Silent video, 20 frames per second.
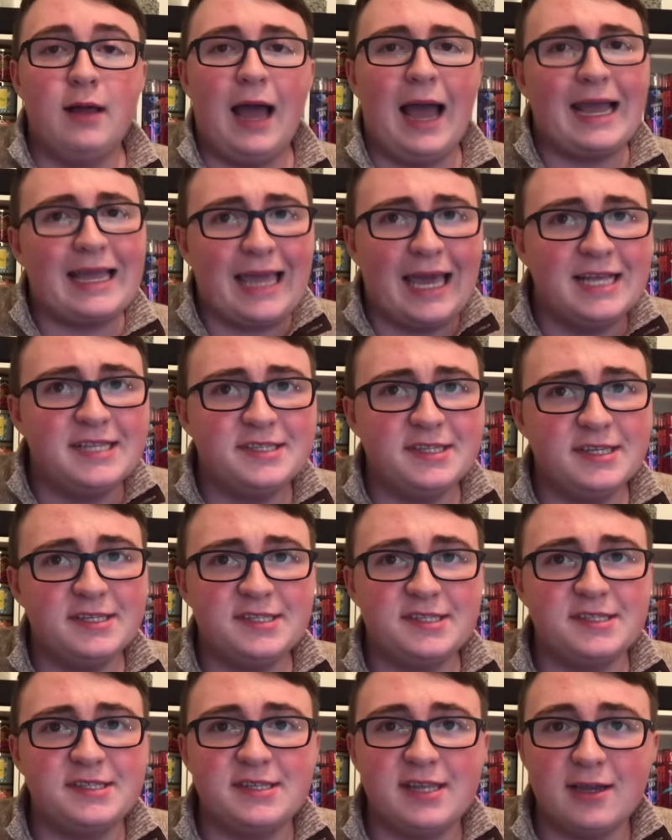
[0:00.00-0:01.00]
I guess the
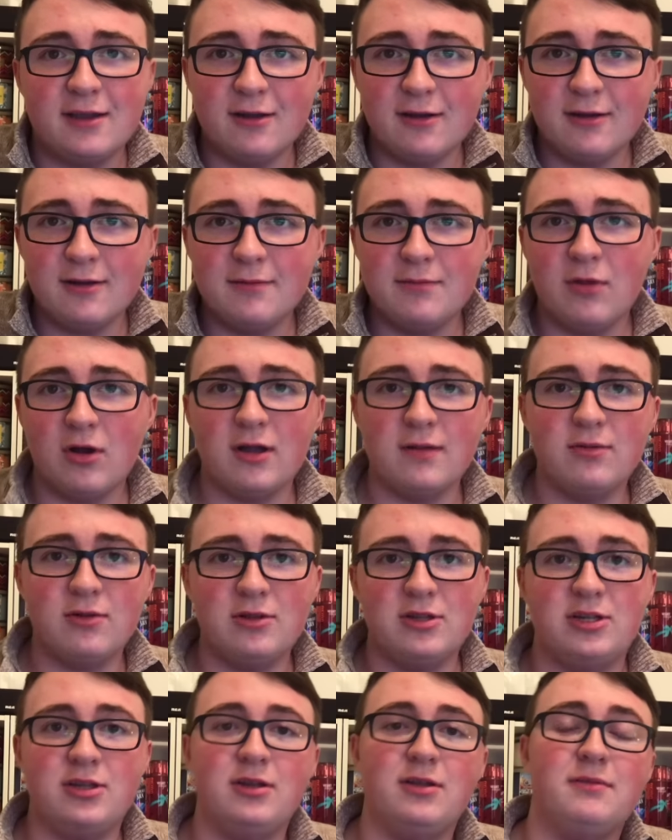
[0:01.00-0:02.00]
sticker marble
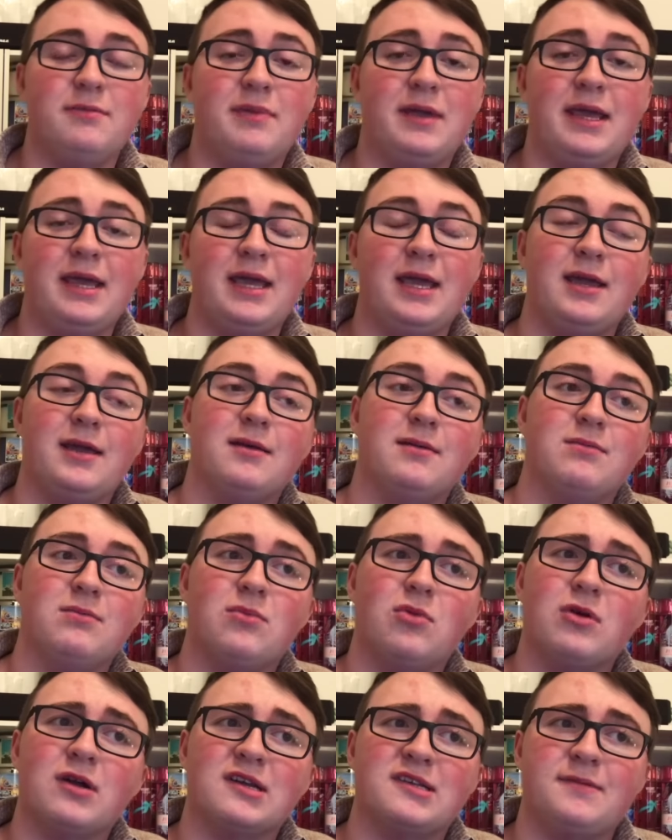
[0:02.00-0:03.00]
should be
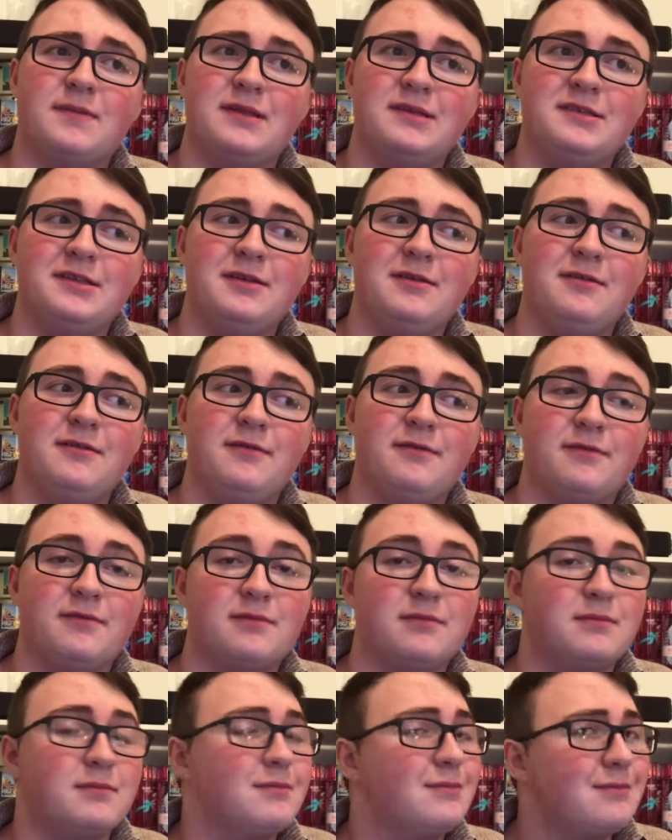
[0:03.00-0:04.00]
more expensive
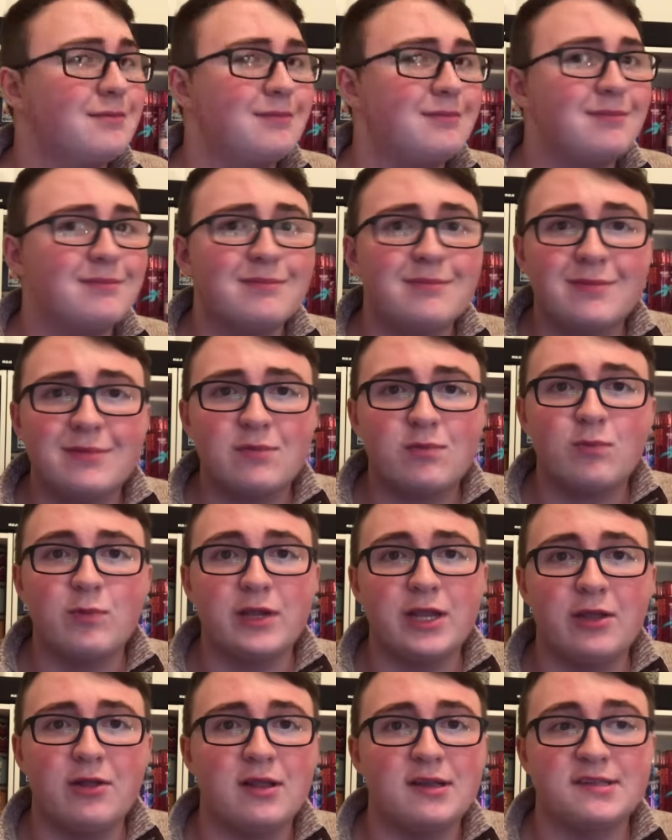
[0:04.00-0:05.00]

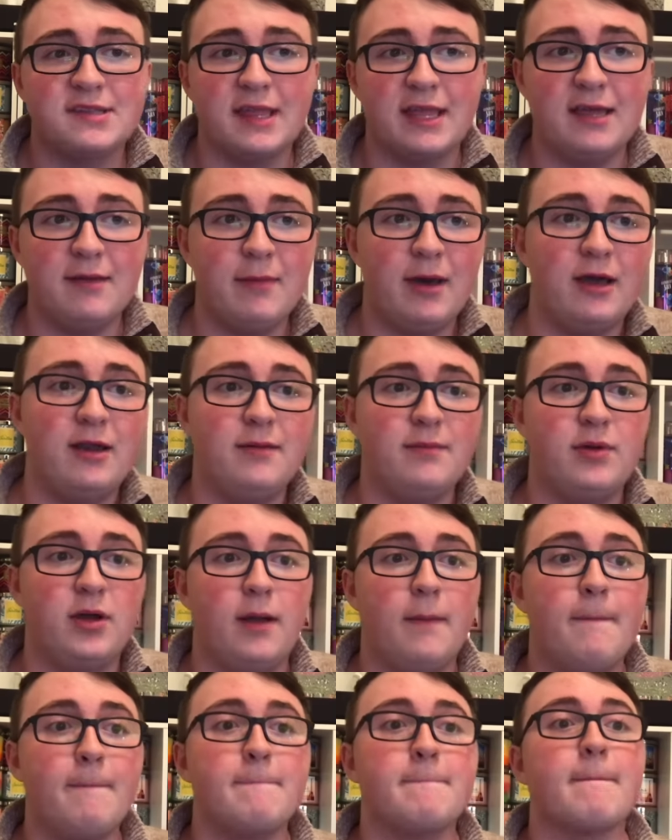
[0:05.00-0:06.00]
when you just think about it,
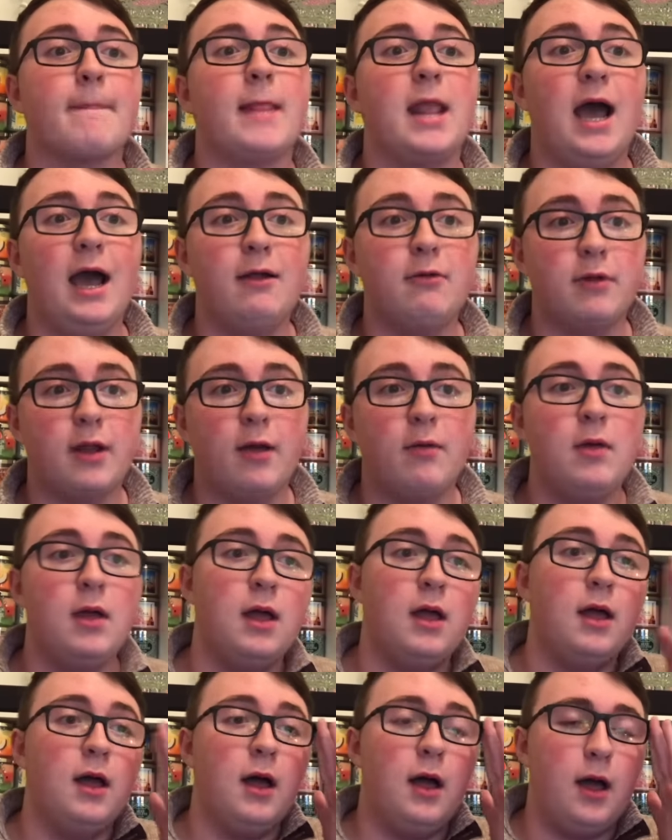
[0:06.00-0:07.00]
but I don't
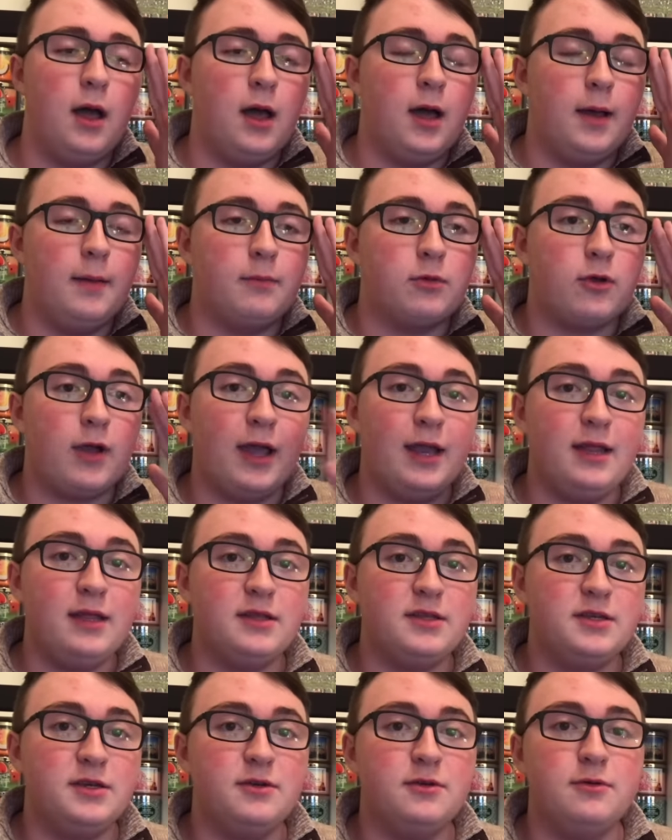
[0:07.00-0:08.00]
know.
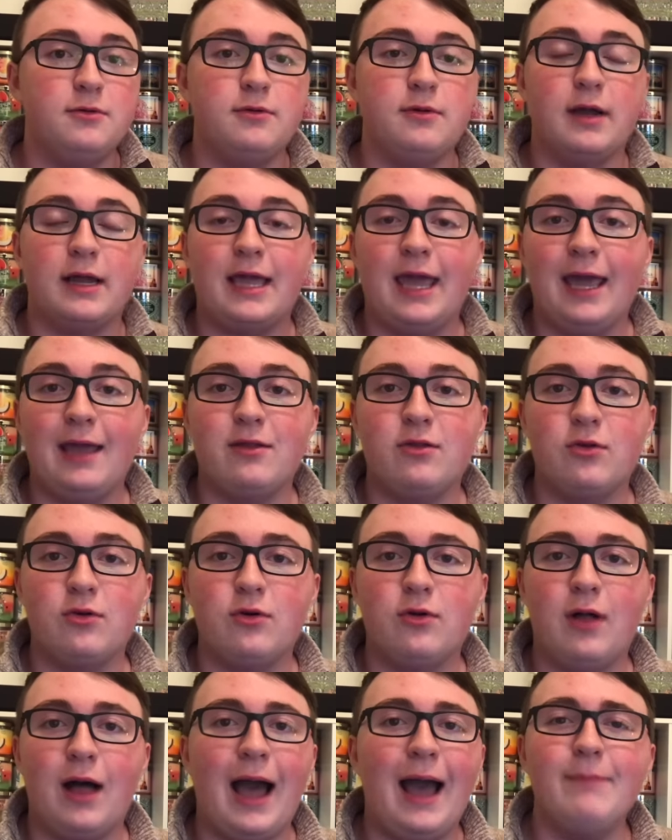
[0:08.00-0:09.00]
Credit to
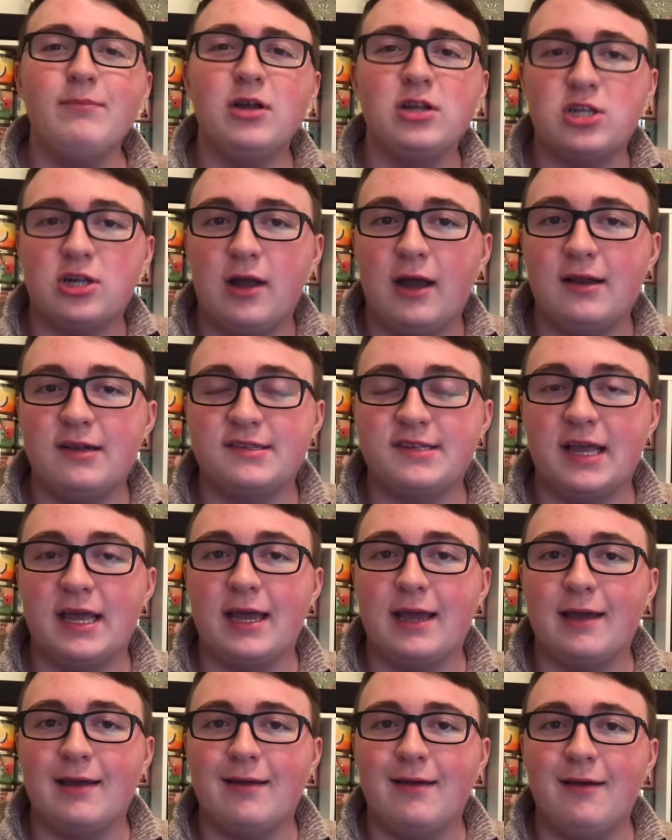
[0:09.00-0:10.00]
candle, I'm not sure how to
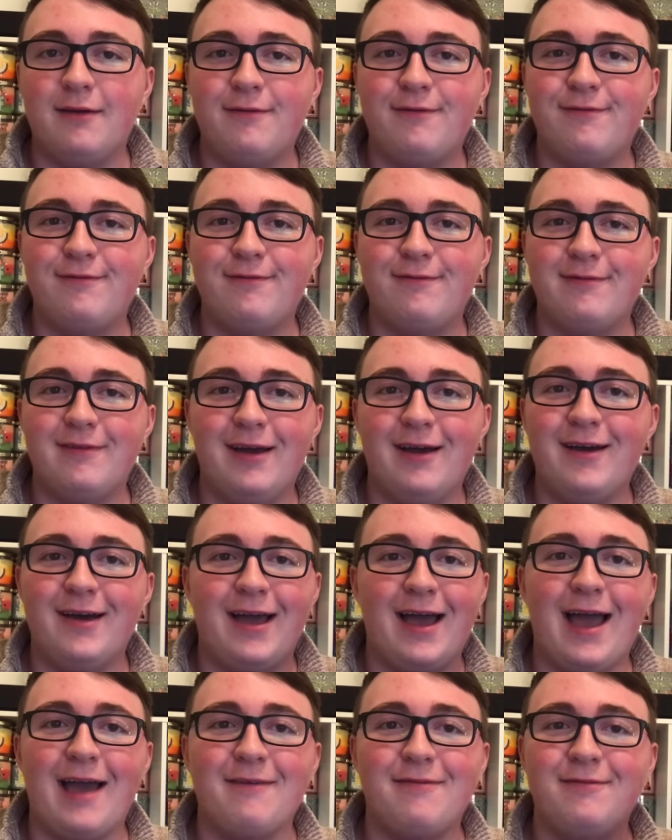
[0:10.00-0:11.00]
say
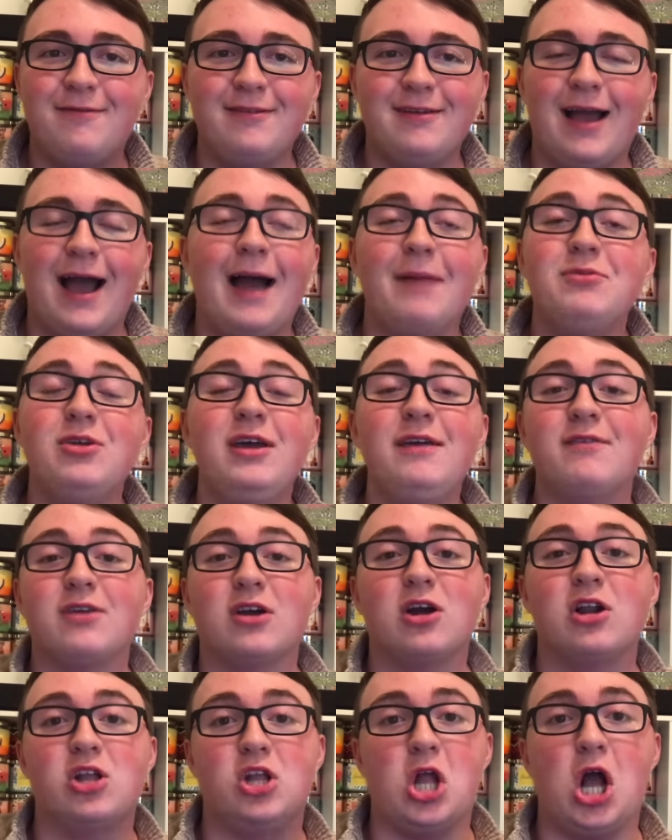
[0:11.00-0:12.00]
it. I'm not even
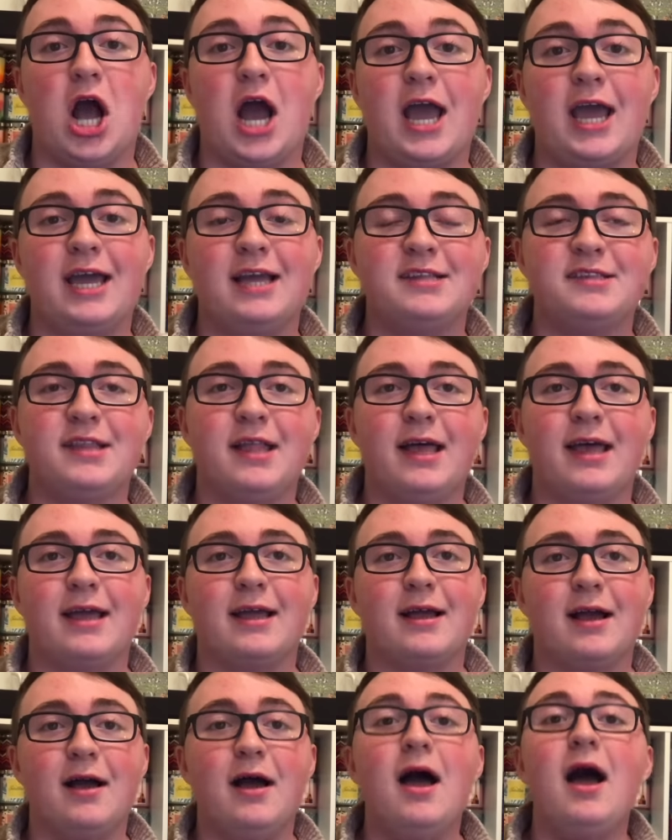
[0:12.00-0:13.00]
going to try. It's
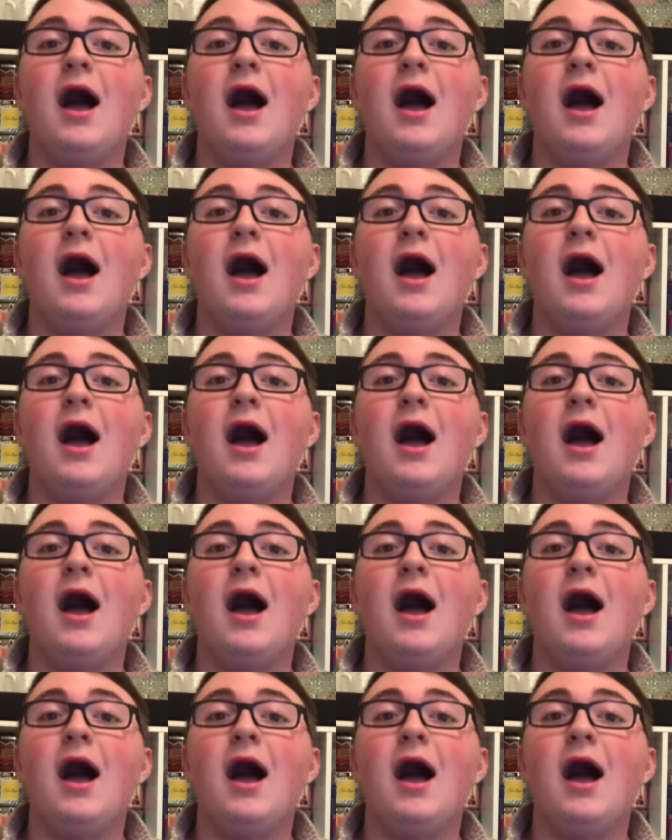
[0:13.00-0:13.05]
like,